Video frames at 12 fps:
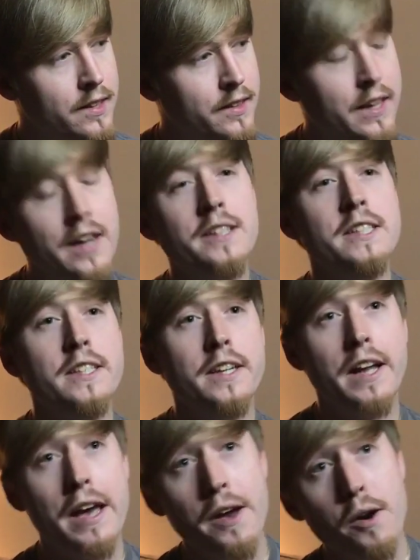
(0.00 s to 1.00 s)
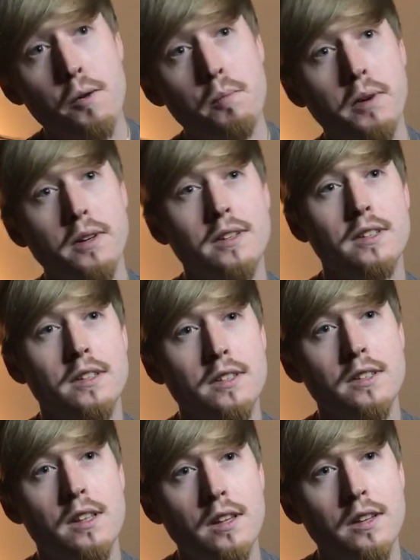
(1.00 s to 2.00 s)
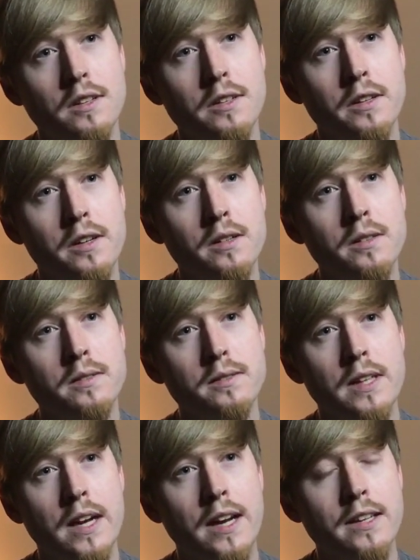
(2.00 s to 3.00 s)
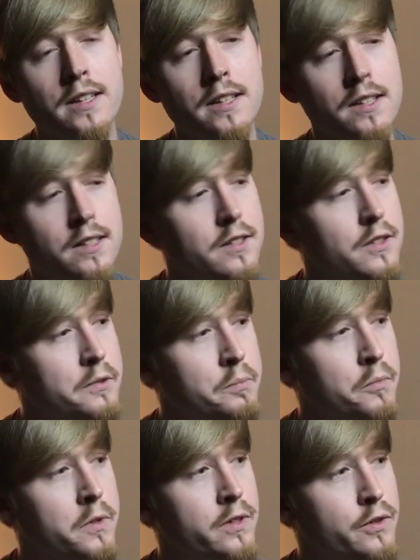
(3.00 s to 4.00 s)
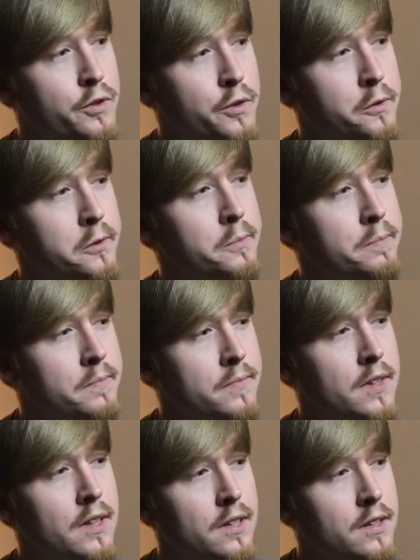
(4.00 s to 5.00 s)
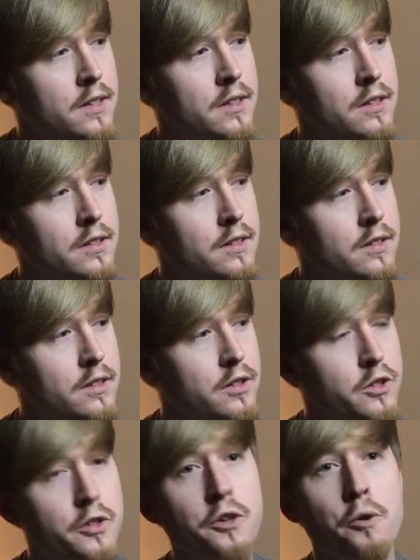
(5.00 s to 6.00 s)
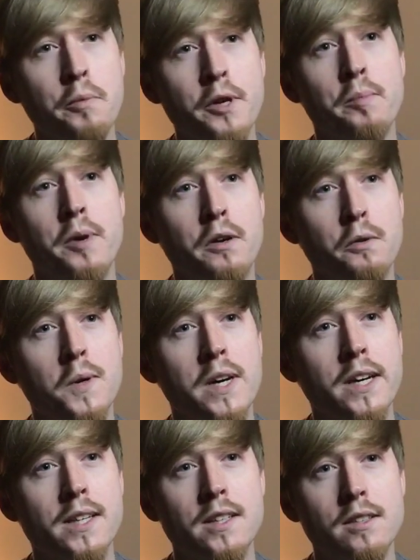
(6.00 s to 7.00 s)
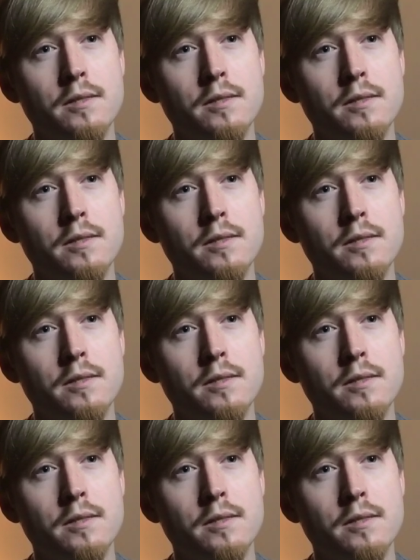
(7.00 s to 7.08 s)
That I needed help. You know, that I needed someone to show me a better way.